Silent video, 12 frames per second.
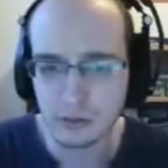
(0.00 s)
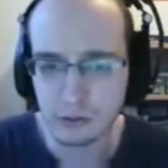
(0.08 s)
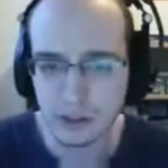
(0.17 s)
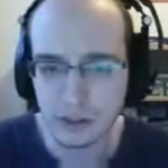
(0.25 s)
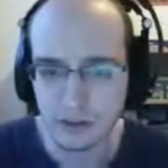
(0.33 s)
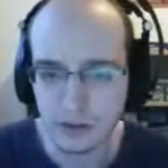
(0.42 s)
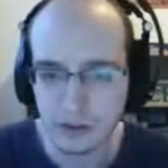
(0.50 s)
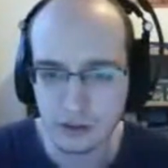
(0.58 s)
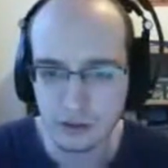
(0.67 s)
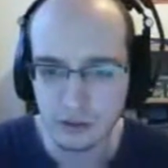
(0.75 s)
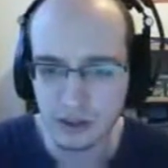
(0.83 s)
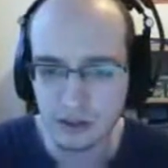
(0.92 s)
the stage a
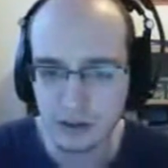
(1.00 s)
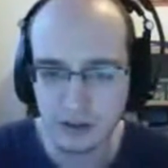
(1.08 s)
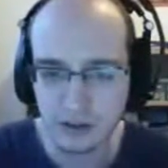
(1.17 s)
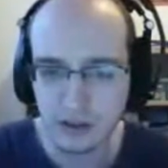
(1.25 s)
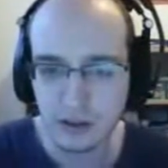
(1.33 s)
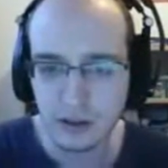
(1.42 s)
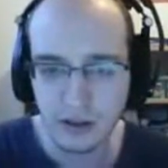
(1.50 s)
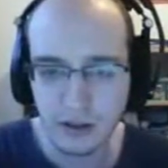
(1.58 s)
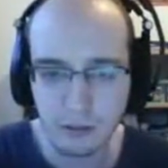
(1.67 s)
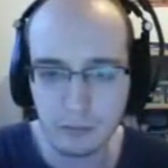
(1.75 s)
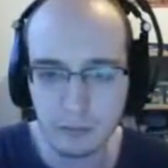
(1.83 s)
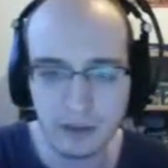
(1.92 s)
bit.
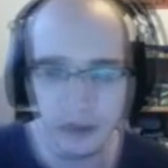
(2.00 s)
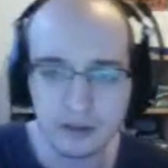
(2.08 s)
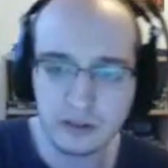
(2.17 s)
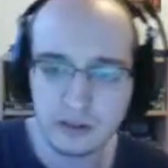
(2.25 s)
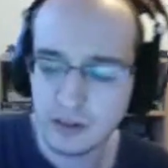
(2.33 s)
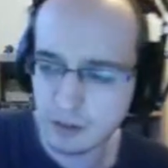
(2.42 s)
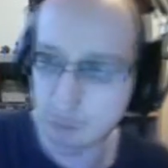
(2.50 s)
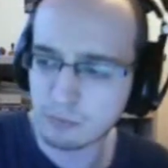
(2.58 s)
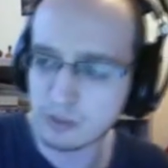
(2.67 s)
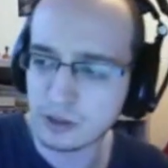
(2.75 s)
That would be